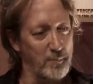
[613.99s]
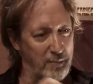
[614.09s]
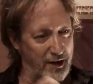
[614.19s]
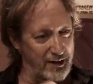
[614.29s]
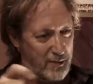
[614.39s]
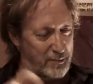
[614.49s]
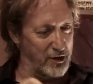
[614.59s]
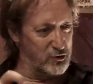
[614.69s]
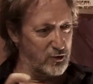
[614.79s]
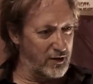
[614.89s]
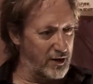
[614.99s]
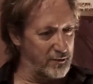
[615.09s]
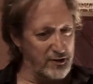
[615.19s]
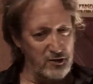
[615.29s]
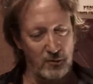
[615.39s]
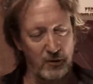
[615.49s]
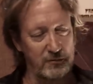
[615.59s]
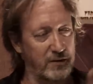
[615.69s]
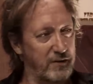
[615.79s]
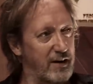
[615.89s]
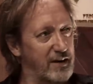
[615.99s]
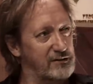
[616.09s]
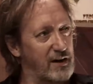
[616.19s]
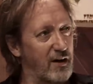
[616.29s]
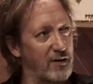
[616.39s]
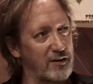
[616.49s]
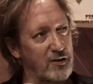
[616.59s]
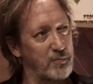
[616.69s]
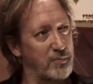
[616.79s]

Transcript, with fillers: paint a picture and then you move to the next cell and you